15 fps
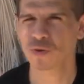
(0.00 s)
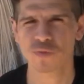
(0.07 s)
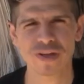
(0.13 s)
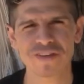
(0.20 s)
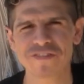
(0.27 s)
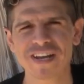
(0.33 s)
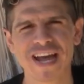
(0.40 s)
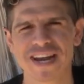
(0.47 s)
We
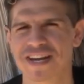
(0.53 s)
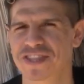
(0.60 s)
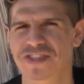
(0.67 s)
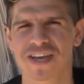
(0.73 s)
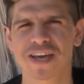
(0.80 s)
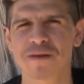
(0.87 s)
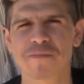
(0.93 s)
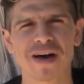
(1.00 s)
haven't had to
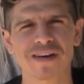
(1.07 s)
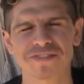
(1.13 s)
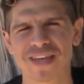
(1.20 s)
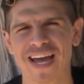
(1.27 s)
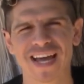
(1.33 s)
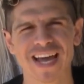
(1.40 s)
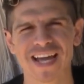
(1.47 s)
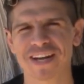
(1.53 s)
think about
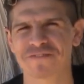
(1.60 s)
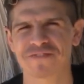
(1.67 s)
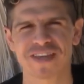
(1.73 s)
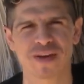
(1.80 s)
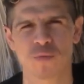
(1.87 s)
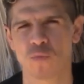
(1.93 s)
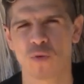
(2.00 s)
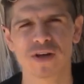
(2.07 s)
that kind of
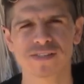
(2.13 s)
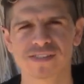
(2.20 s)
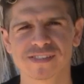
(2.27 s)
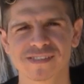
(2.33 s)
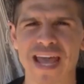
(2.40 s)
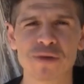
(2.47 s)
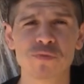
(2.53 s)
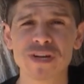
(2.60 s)
thing
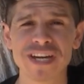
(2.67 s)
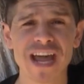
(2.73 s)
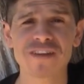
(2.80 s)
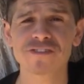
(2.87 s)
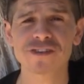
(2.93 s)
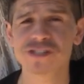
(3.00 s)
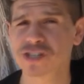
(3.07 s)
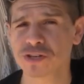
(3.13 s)
once, and we
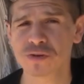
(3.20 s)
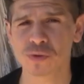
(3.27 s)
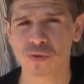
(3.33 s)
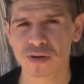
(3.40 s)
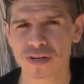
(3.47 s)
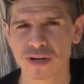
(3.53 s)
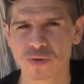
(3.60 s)
never do.